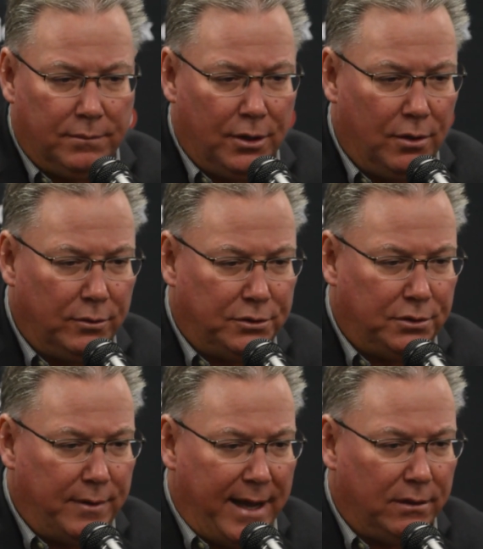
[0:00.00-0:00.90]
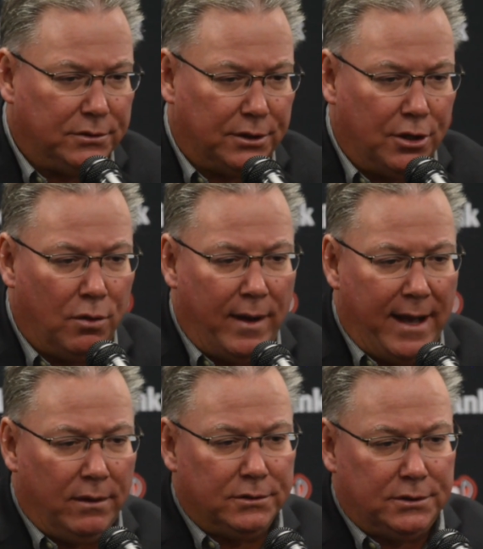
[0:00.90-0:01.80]
you know, with two outs, no
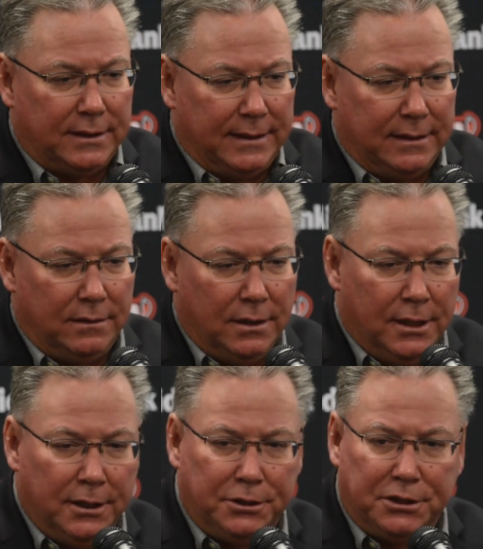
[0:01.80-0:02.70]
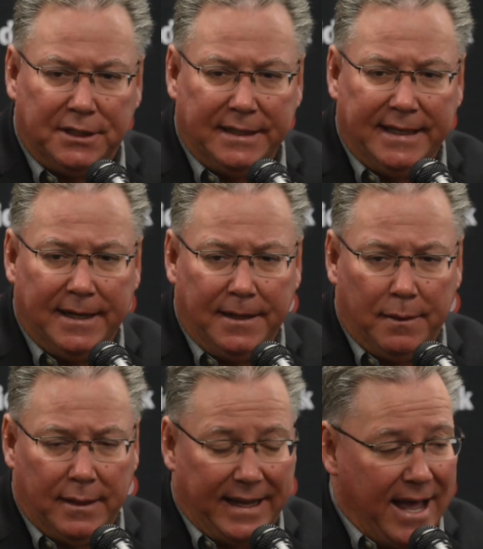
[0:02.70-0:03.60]
outs, and then just didn't get
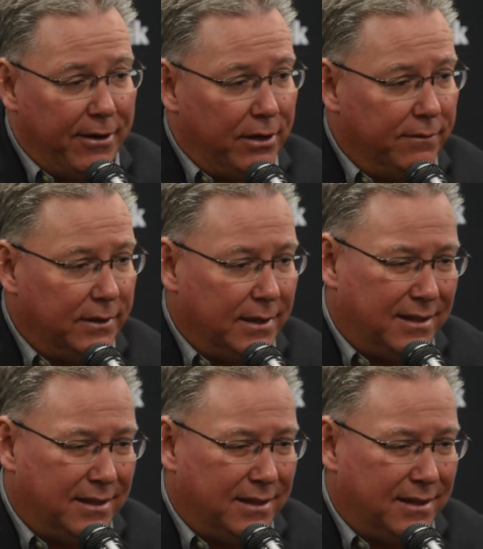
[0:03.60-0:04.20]
anything out of it.